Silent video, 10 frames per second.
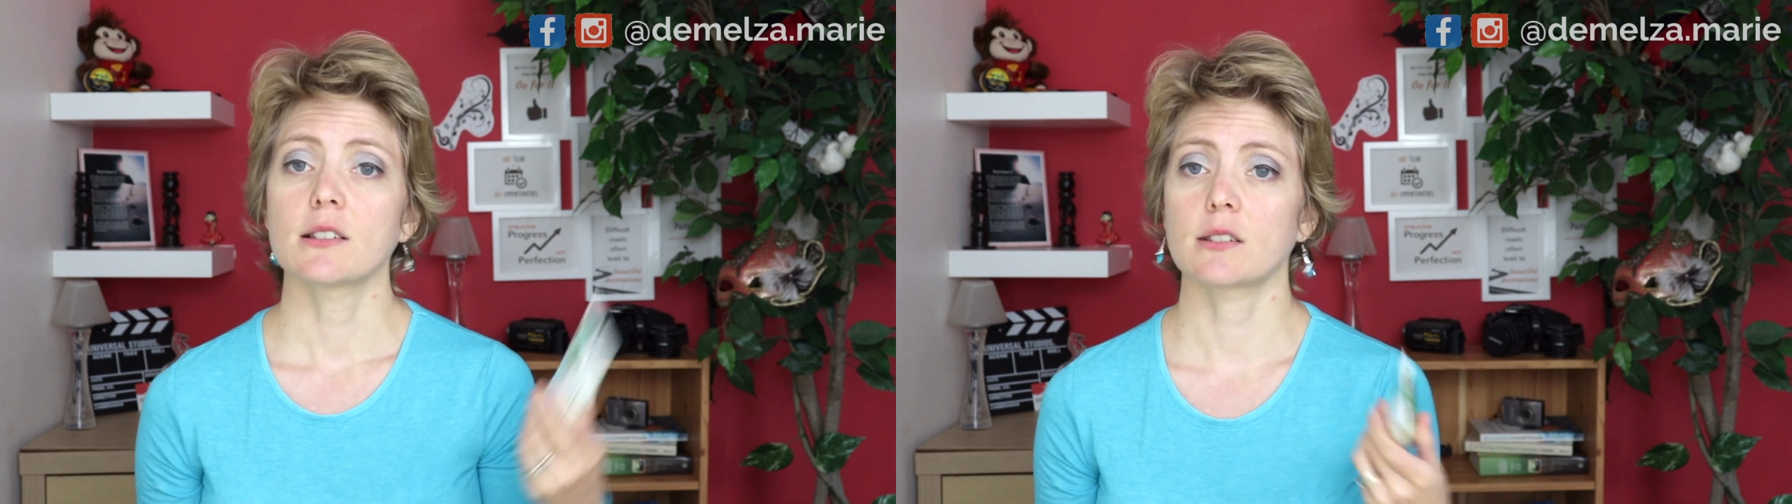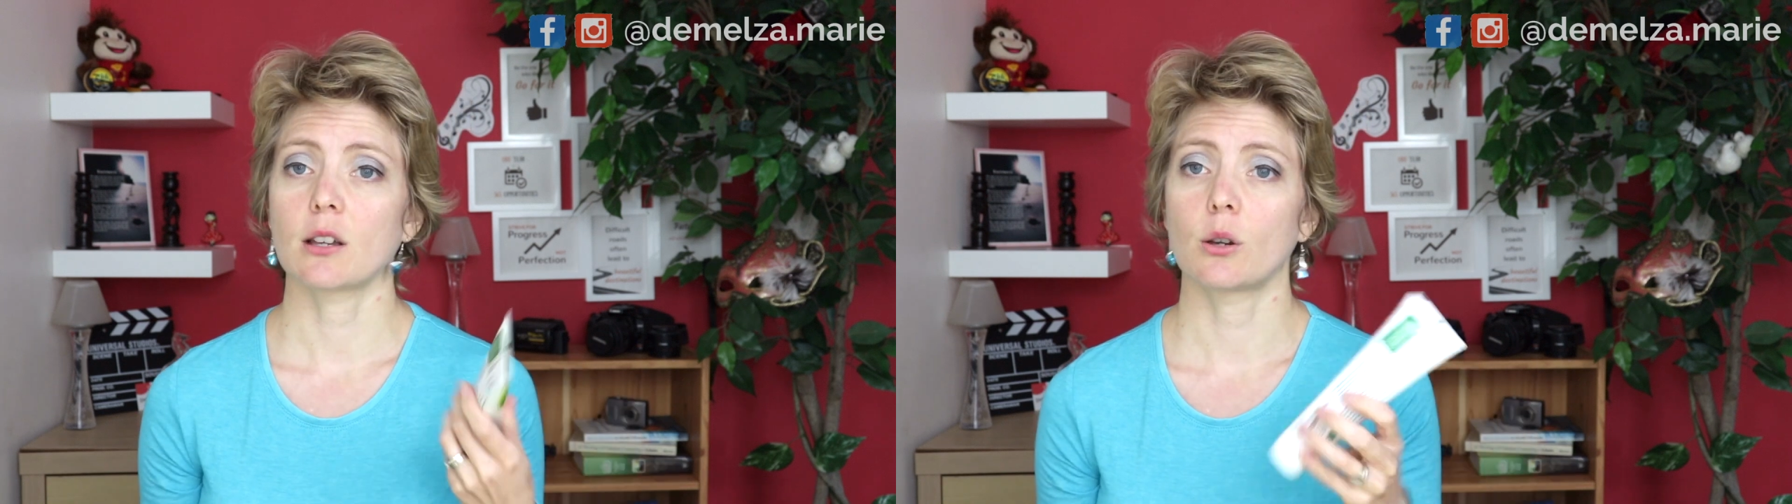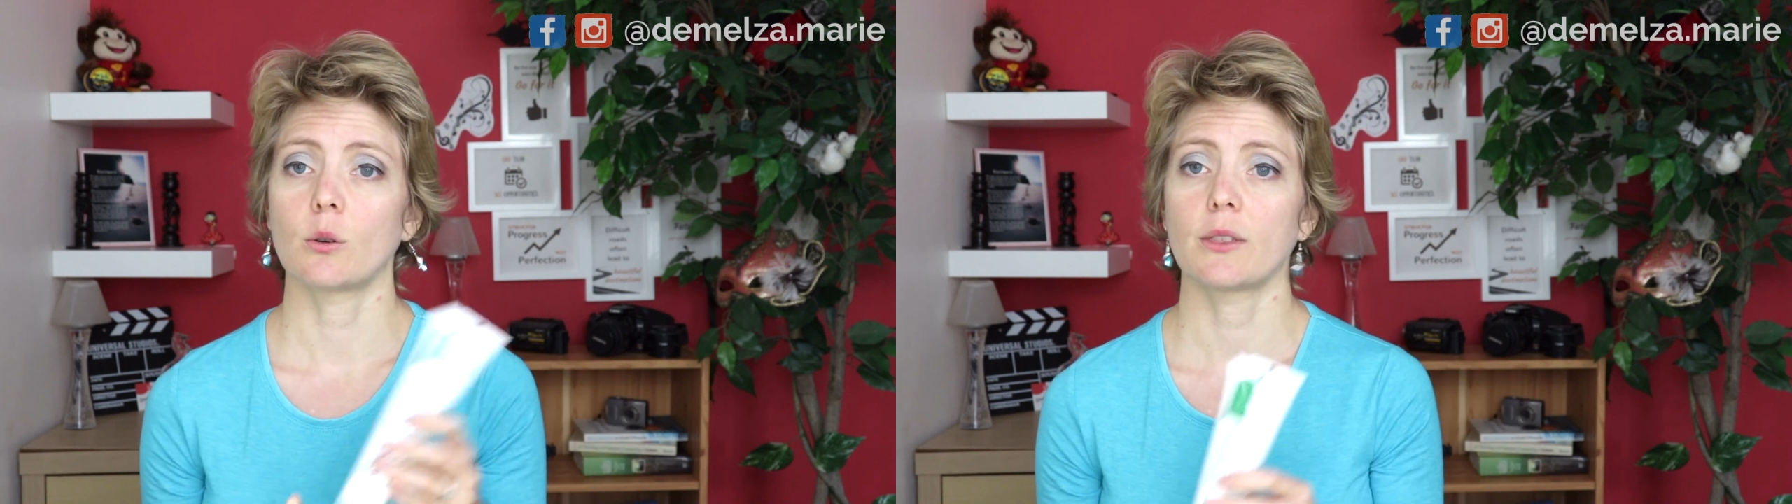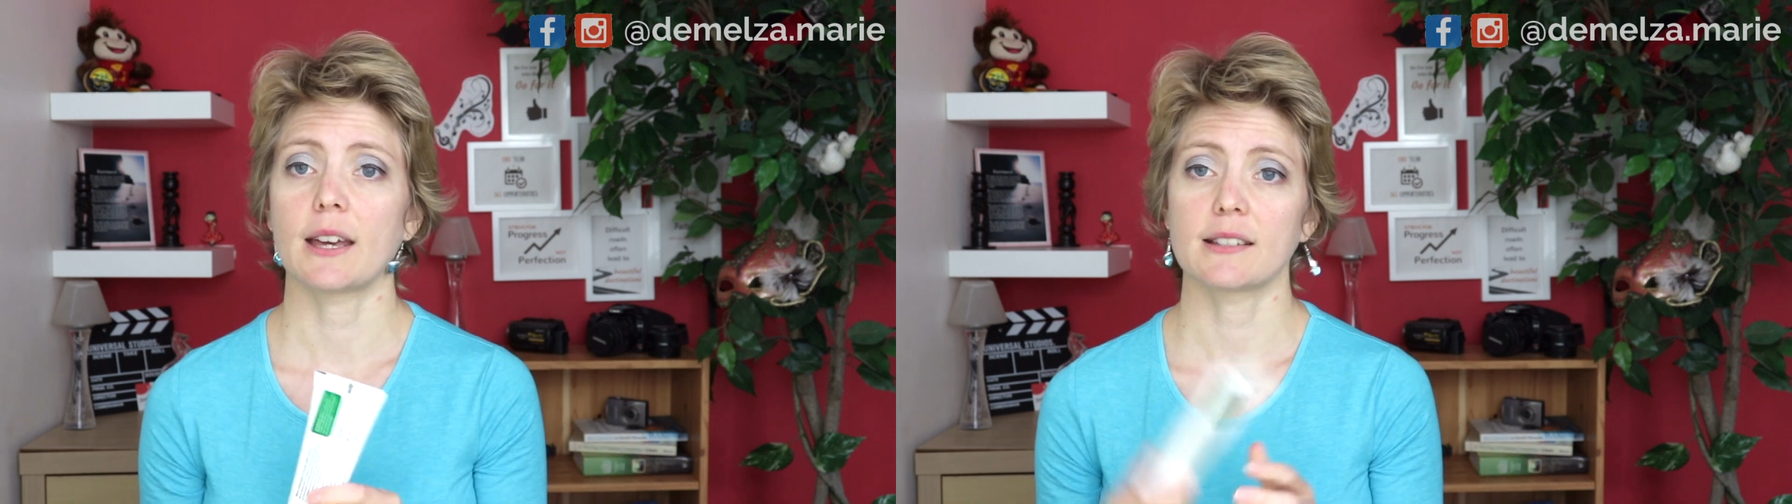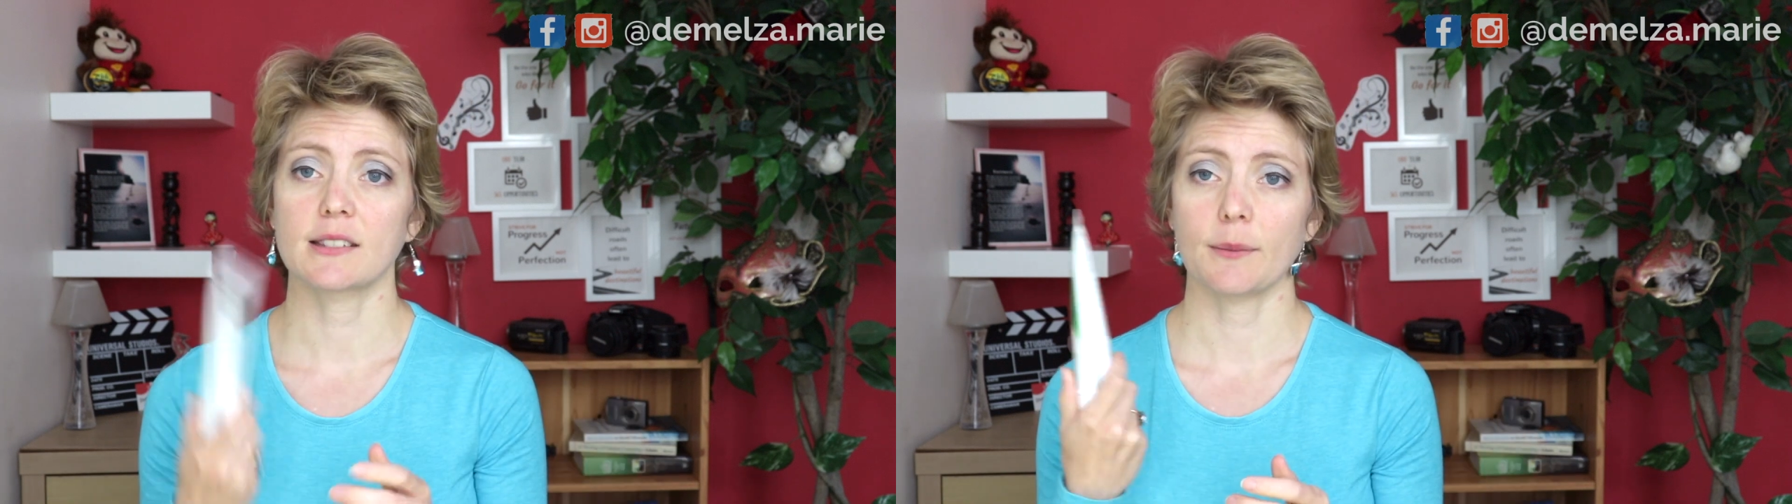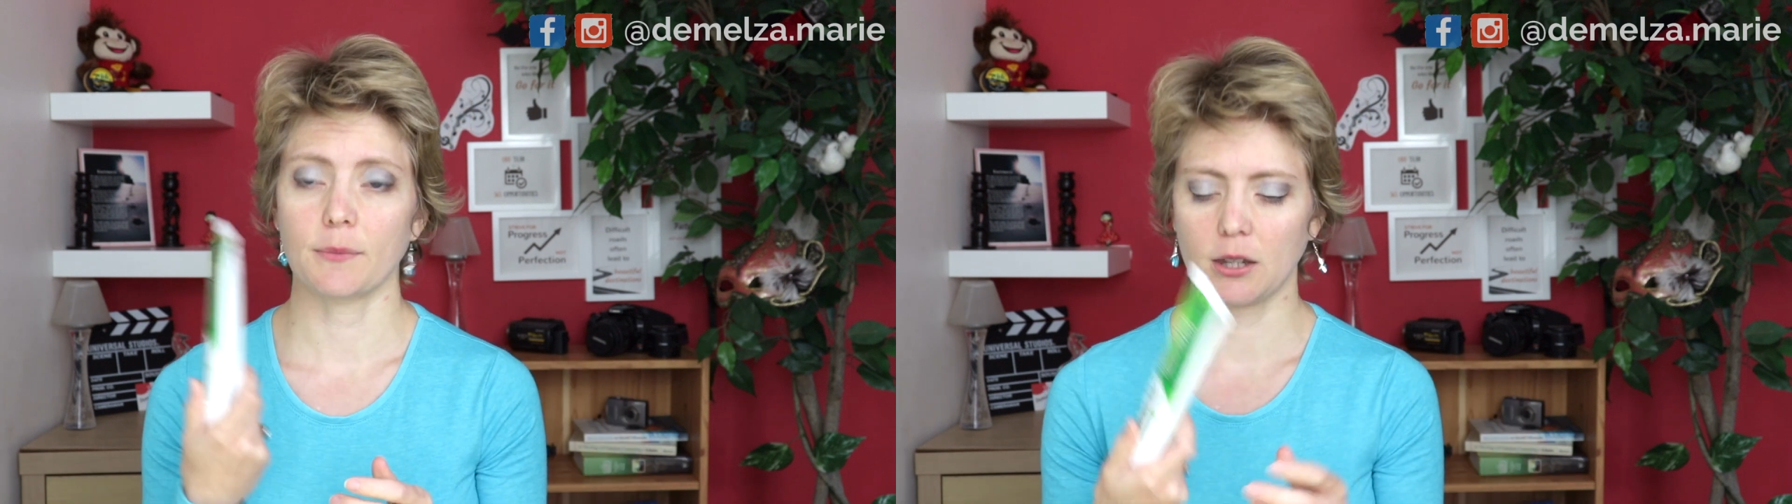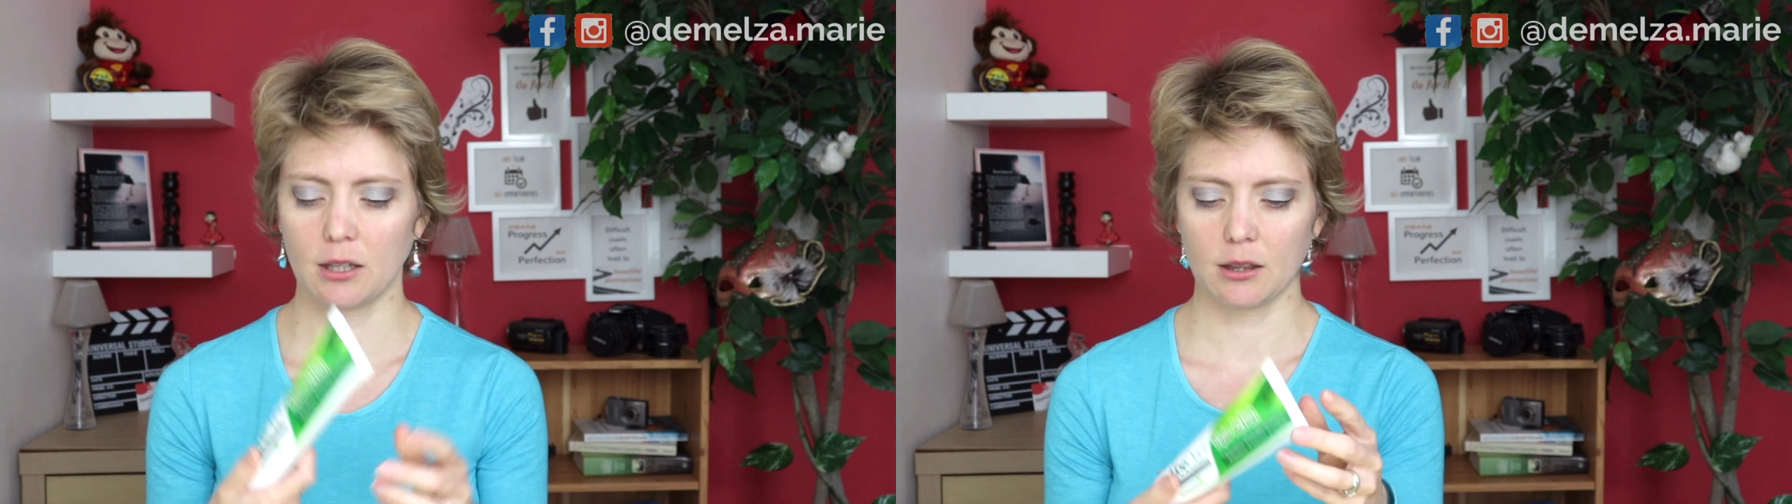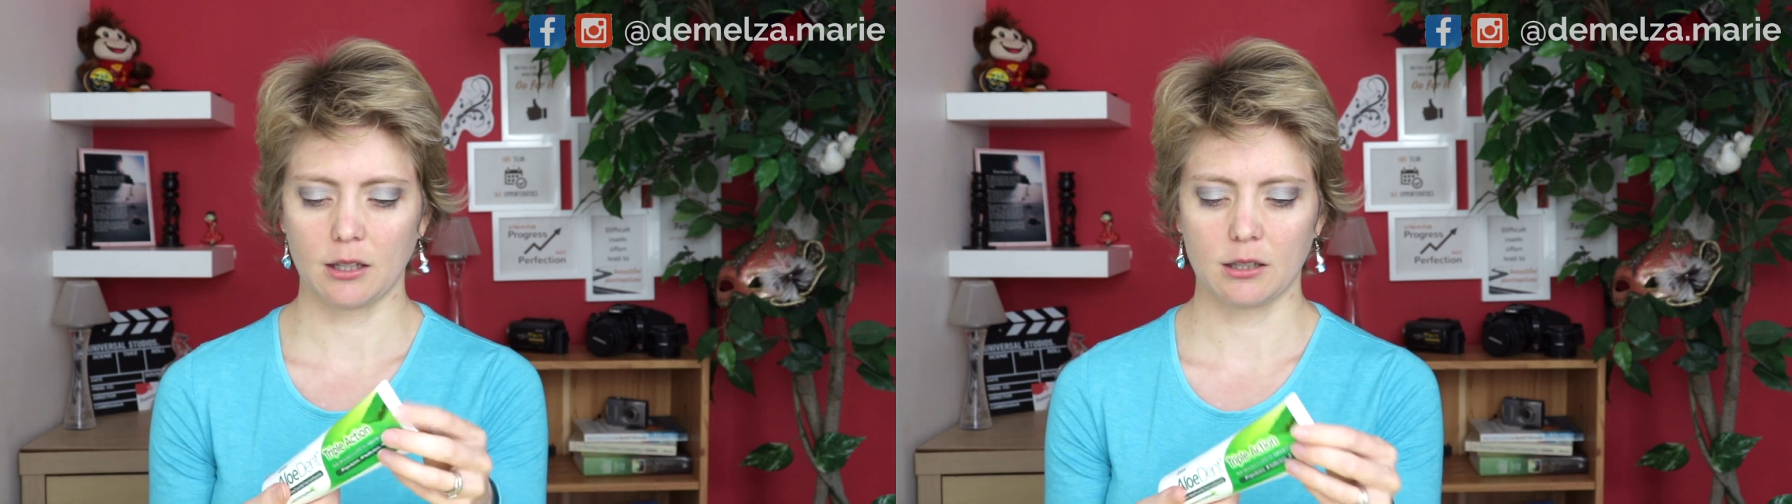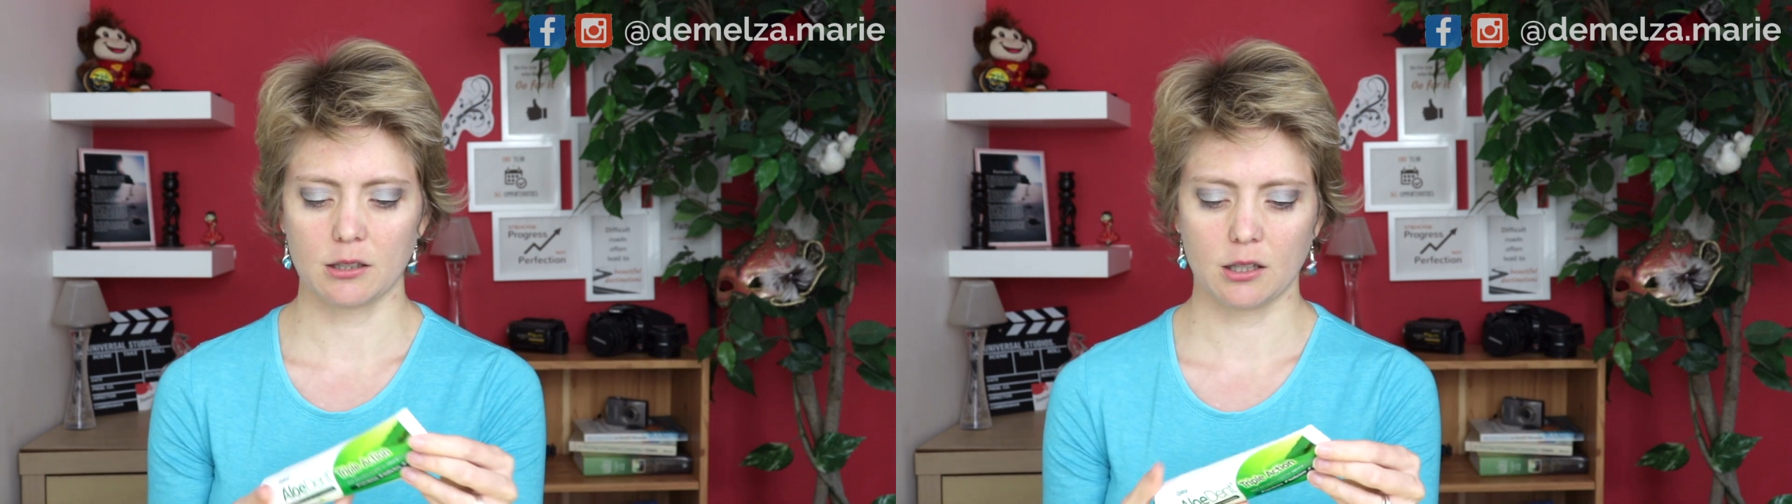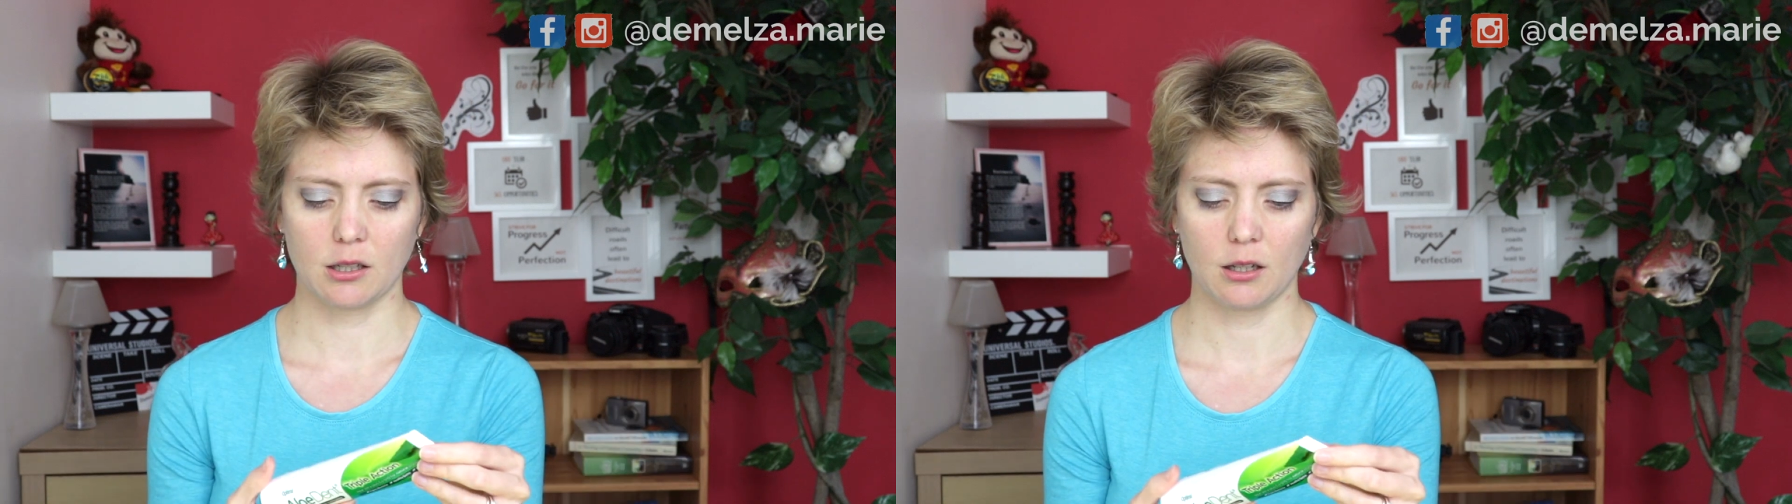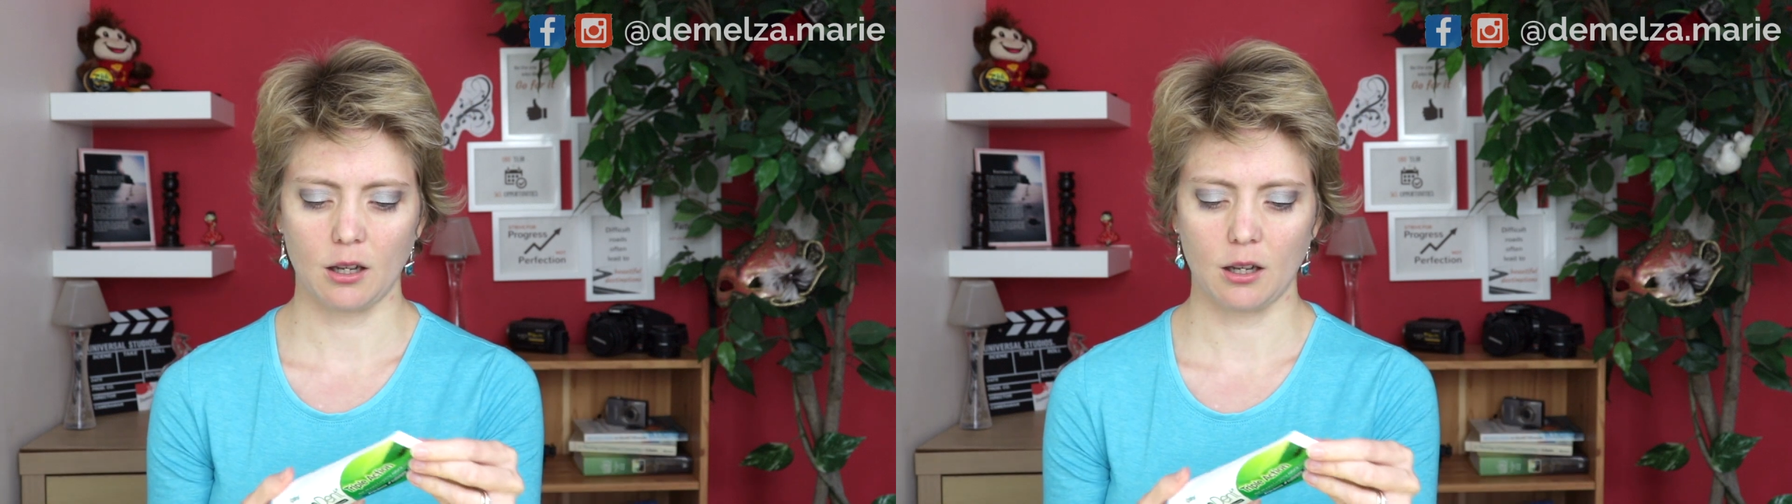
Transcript: So that's something that